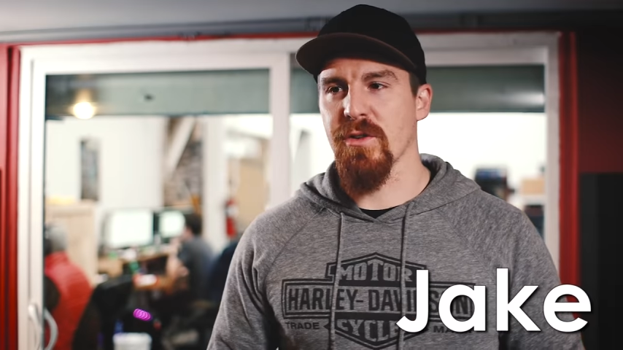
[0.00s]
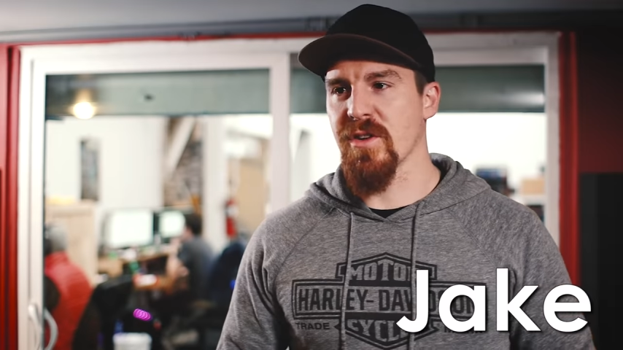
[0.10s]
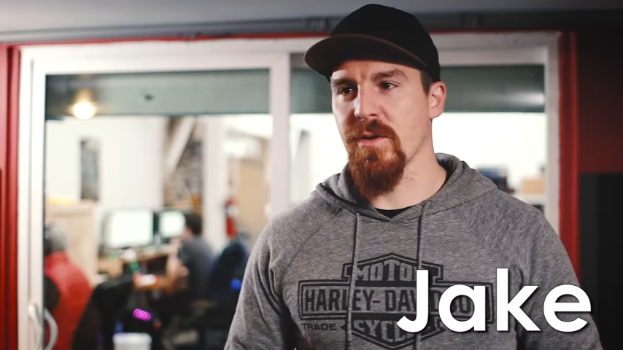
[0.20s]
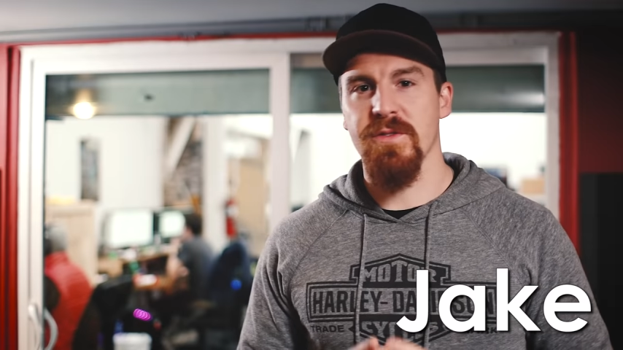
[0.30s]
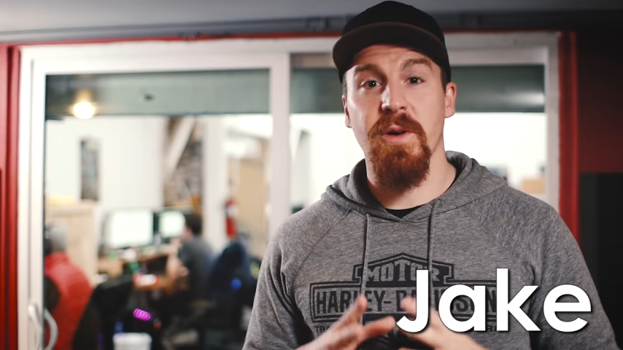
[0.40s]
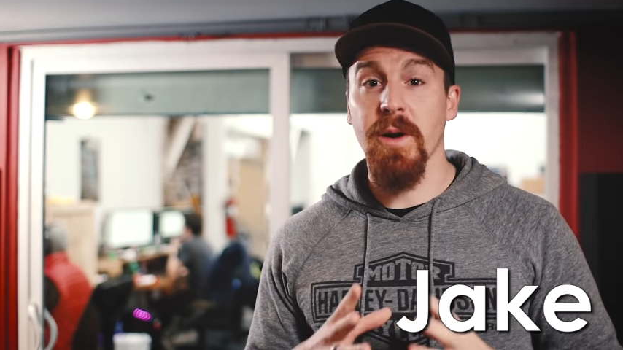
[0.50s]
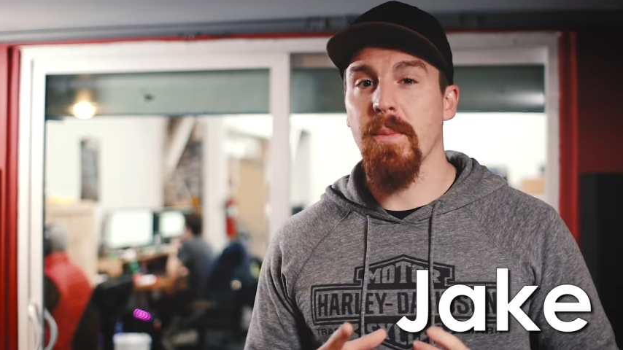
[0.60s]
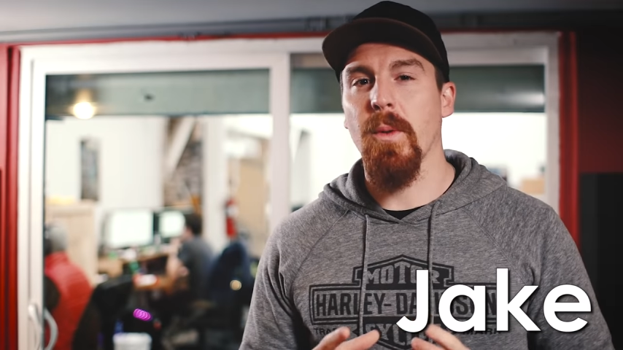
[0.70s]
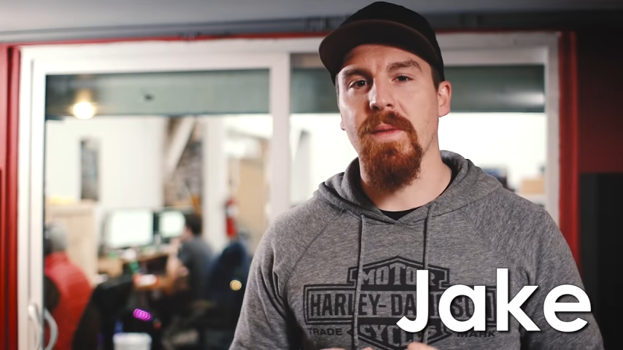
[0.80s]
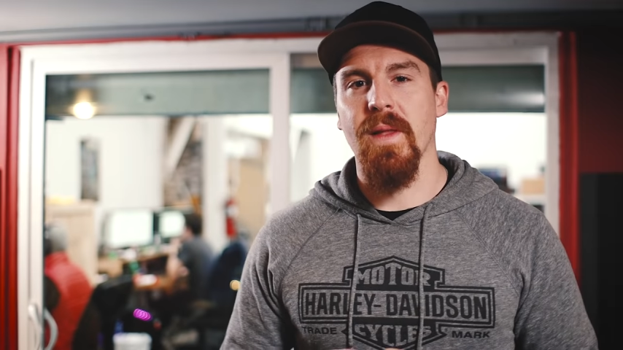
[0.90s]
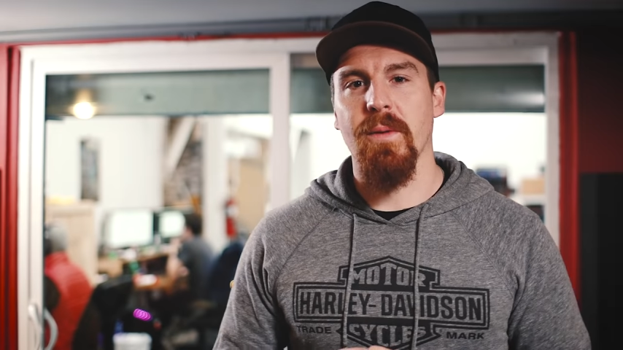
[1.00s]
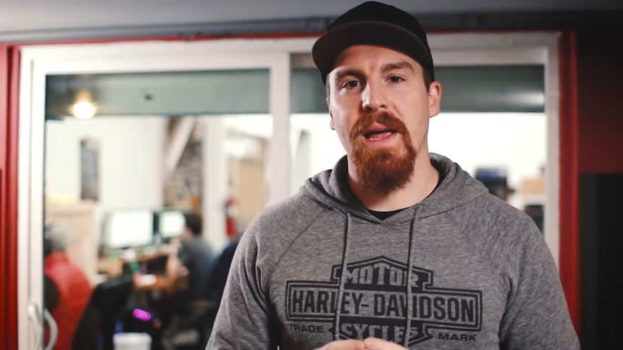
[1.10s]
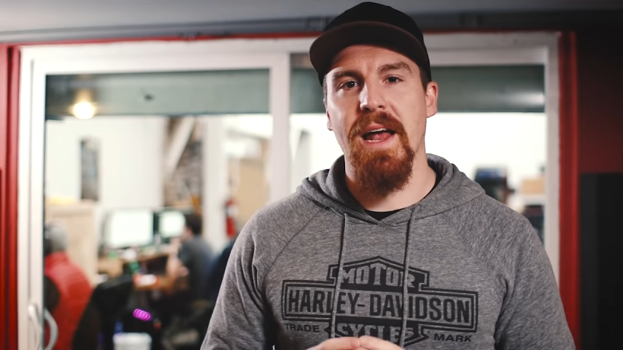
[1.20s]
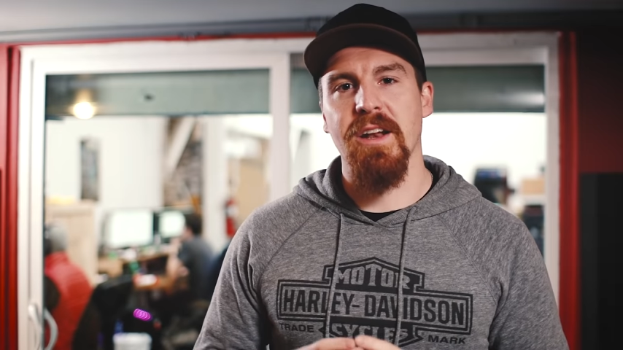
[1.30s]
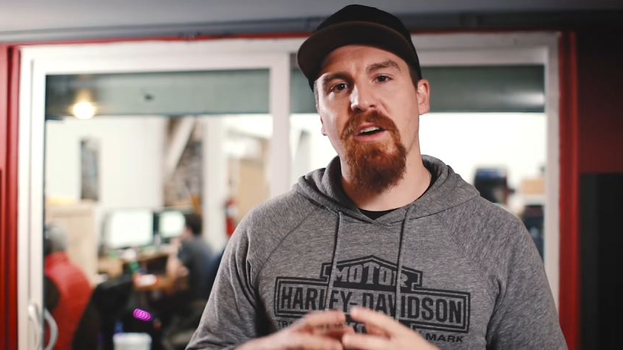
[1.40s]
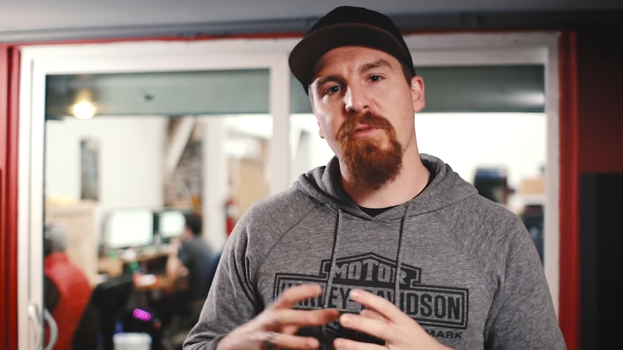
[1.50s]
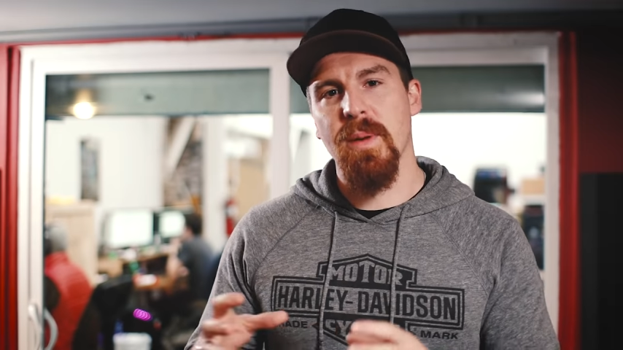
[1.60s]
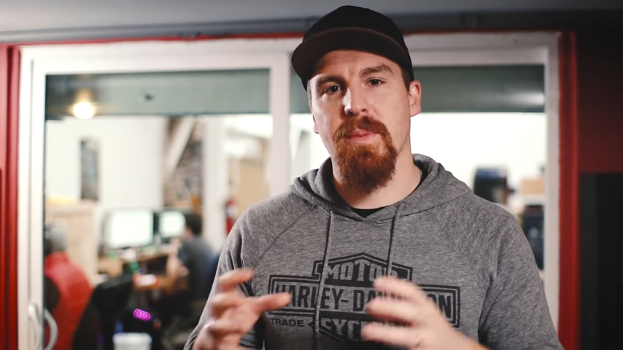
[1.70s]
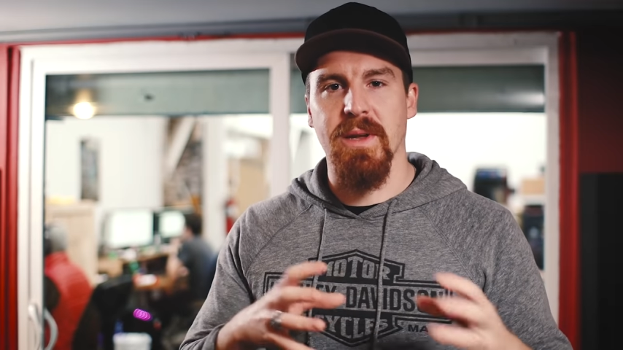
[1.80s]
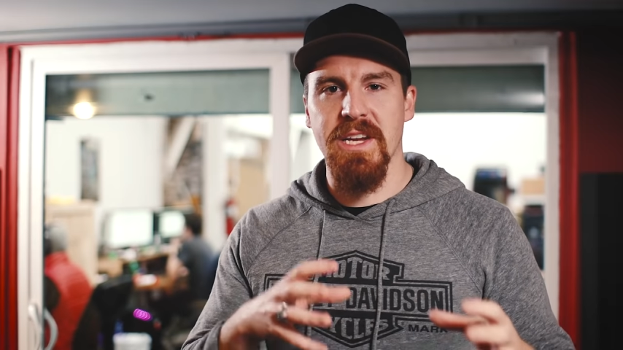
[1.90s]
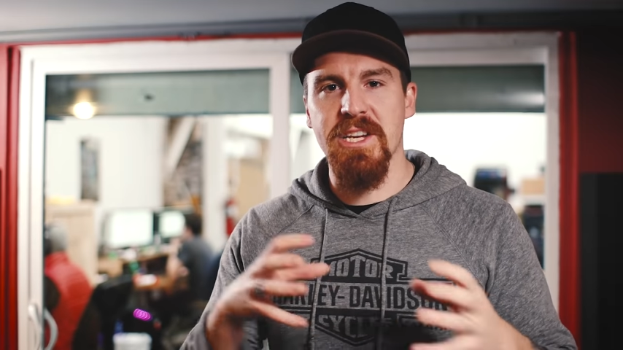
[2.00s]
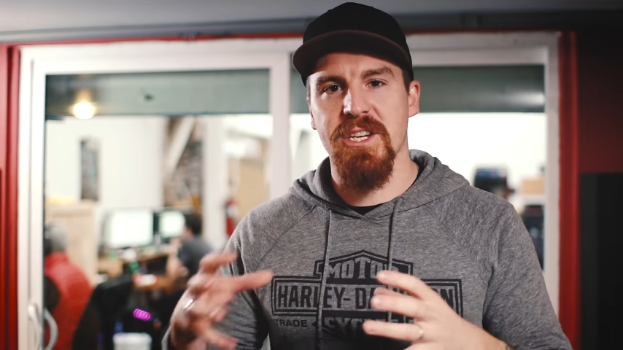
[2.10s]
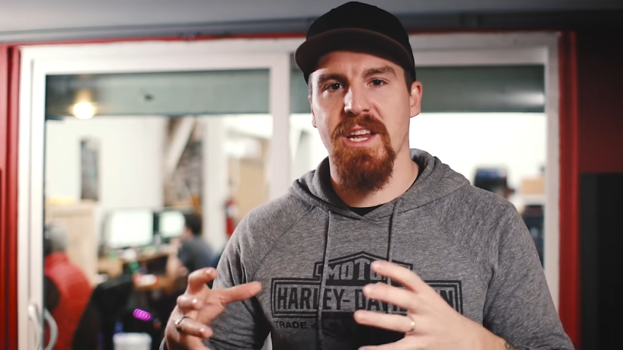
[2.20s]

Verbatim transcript: So it was very important that we had enough people on each